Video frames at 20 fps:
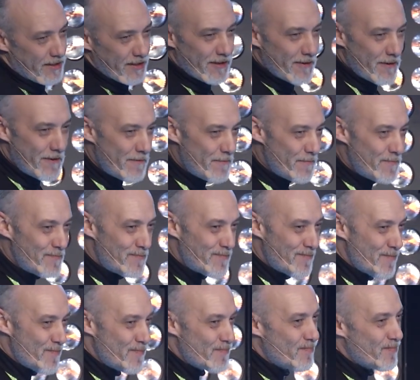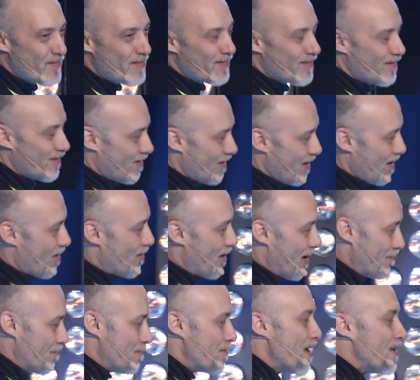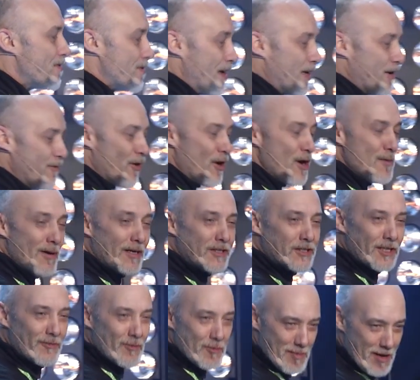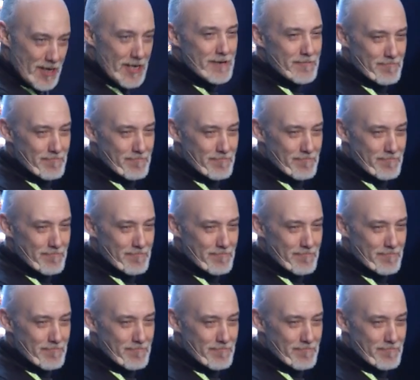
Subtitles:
All right. Thank you very much, everybody.